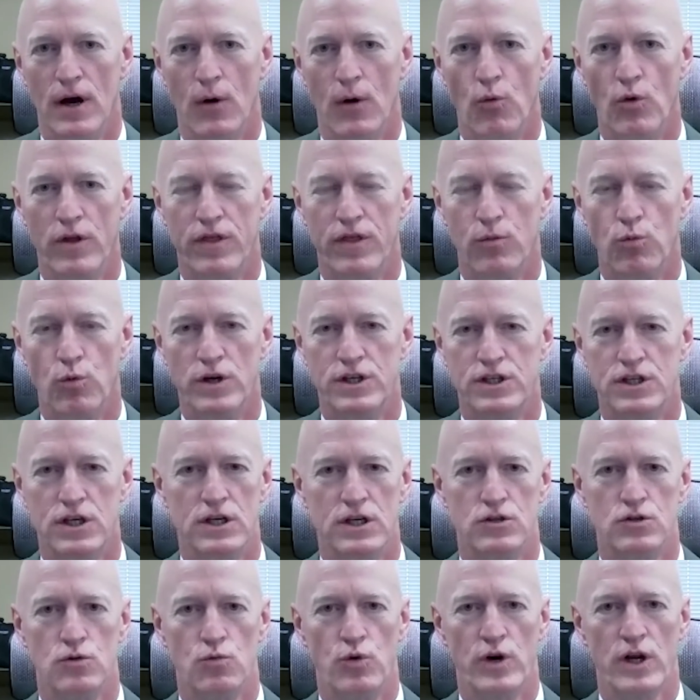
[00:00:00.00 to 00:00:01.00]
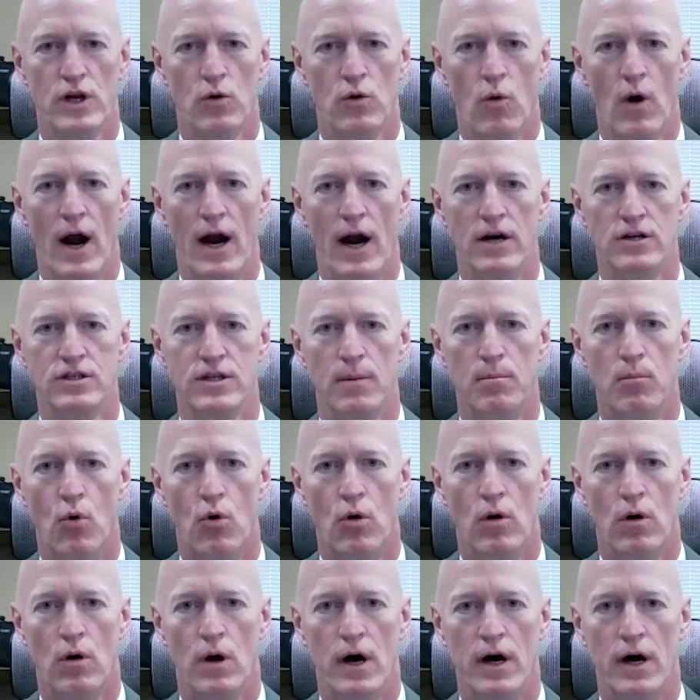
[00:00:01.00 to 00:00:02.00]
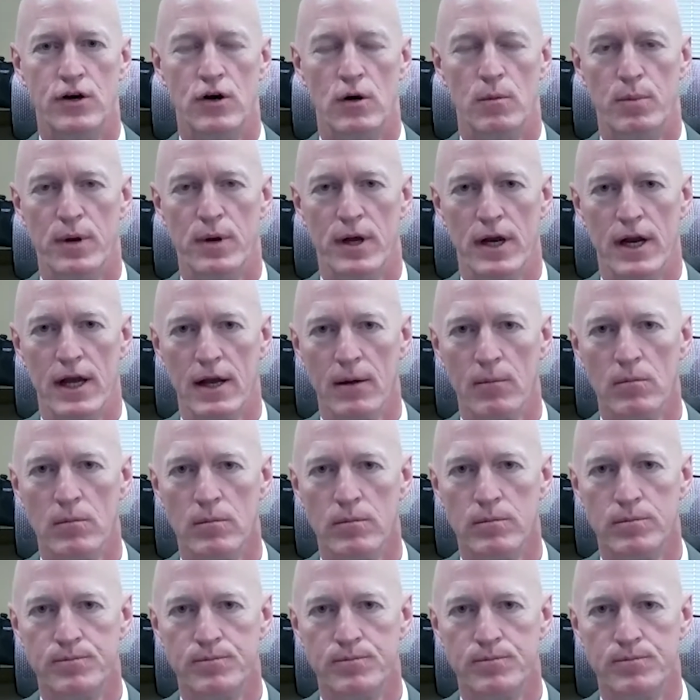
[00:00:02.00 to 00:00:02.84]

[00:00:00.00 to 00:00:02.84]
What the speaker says: which requires a moral underpinning